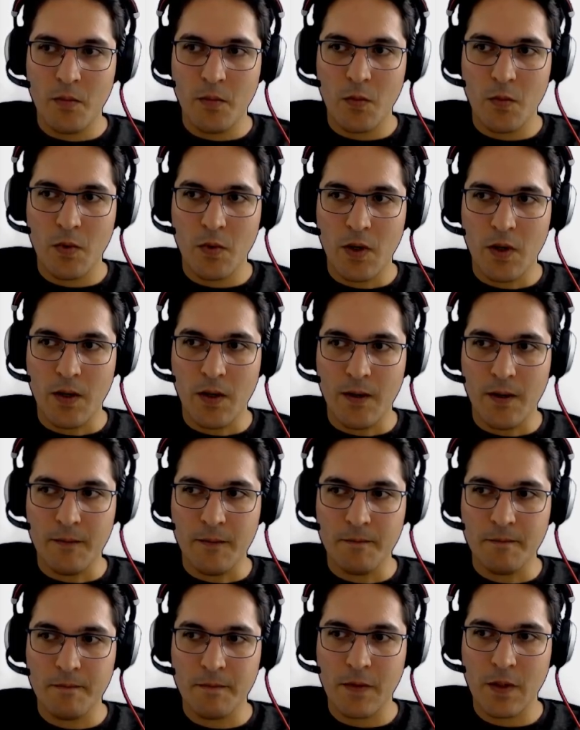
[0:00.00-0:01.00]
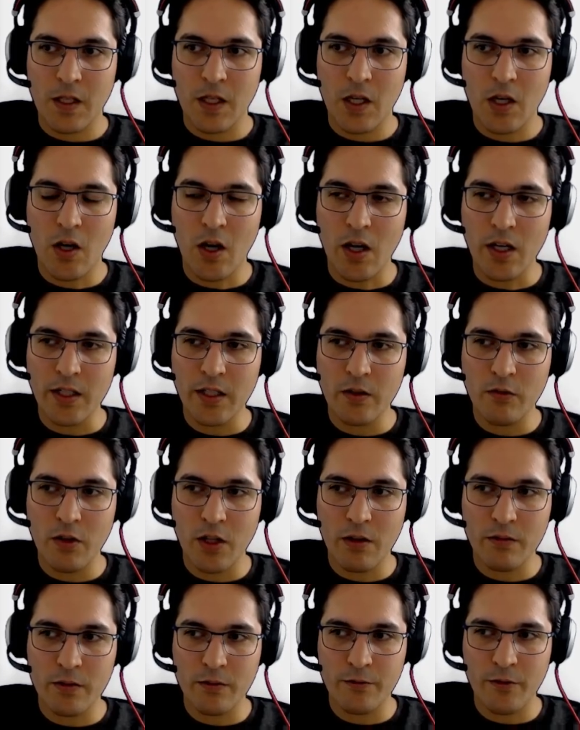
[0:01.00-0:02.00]
calling one of
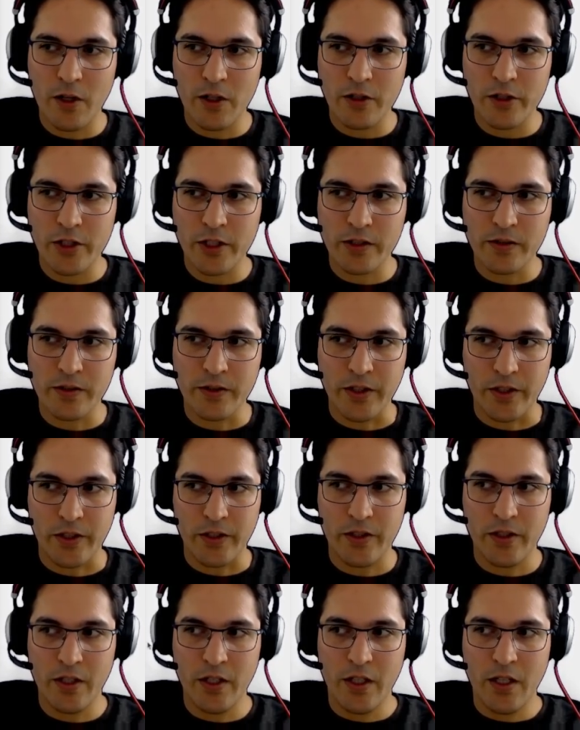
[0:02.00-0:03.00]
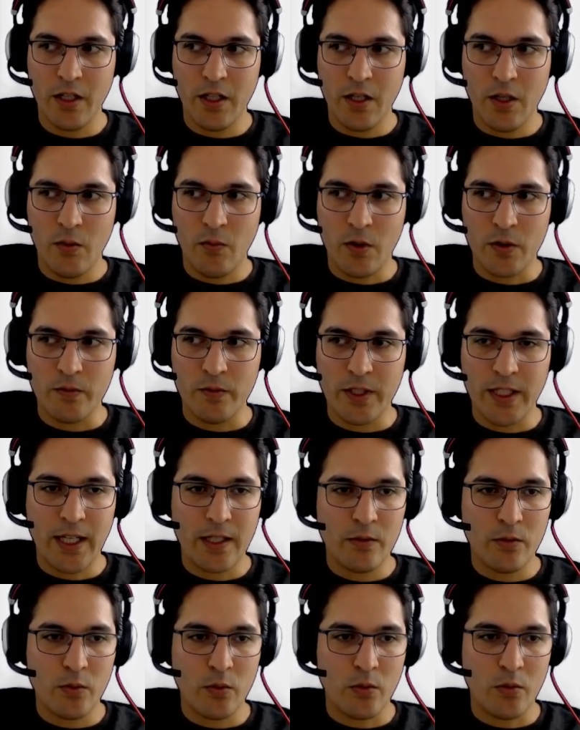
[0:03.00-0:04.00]
the function there, what we can
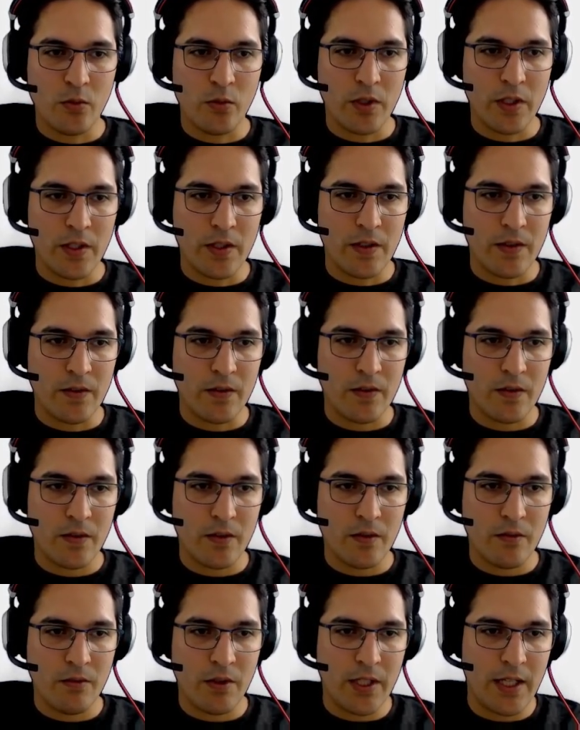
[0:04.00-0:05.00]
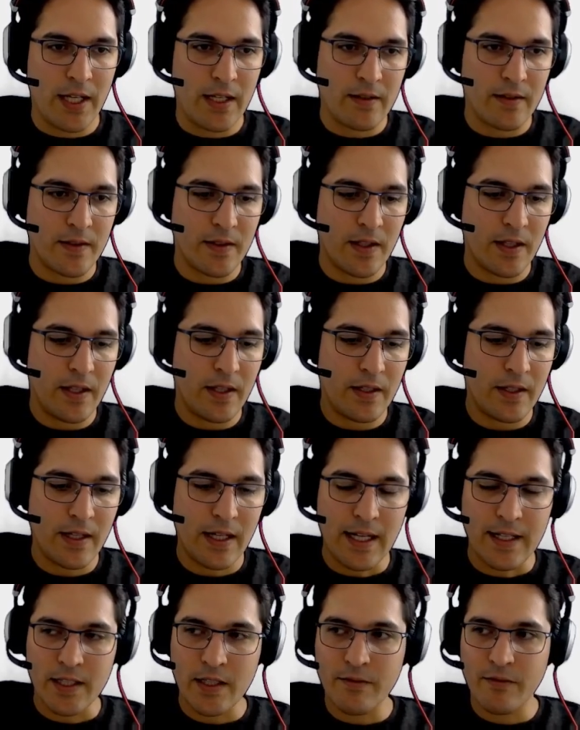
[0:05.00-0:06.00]
do is we can say
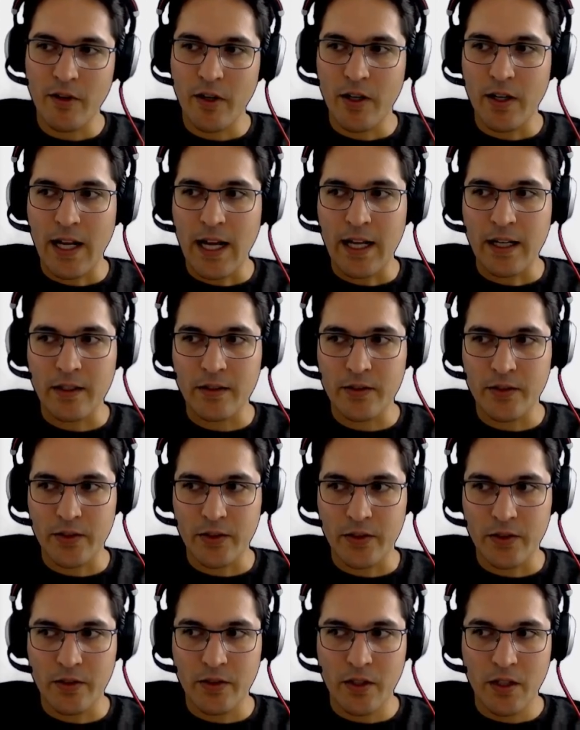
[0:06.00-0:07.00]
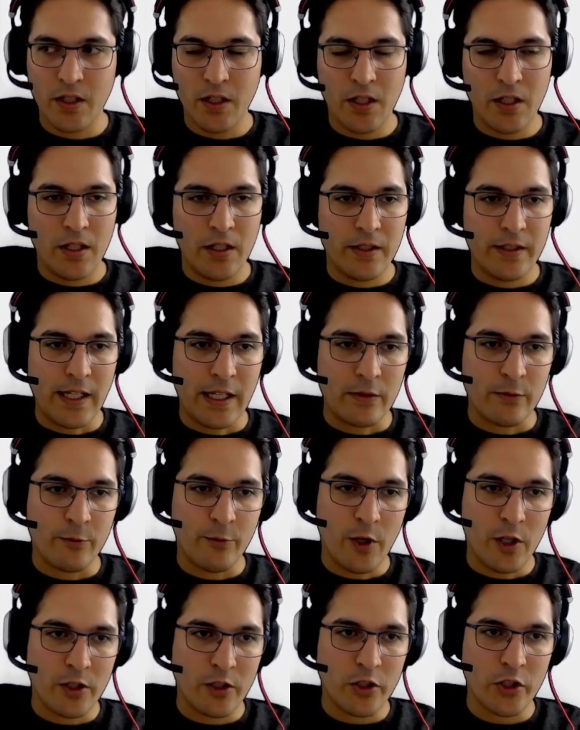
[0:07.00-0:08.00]
classifier actor that
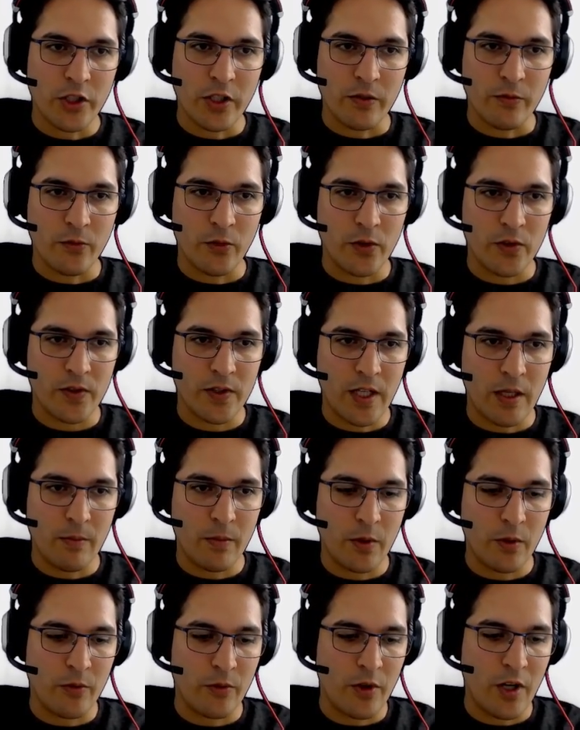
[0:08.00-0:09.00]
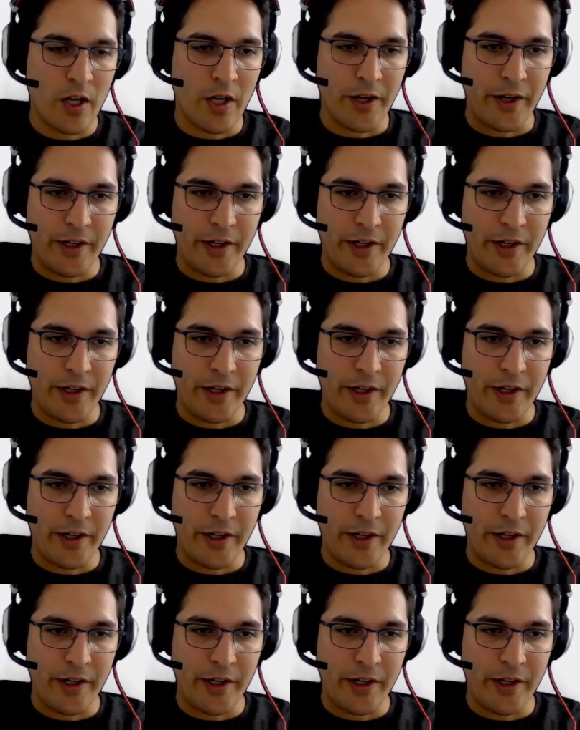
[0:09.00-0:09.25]
function, for example, run.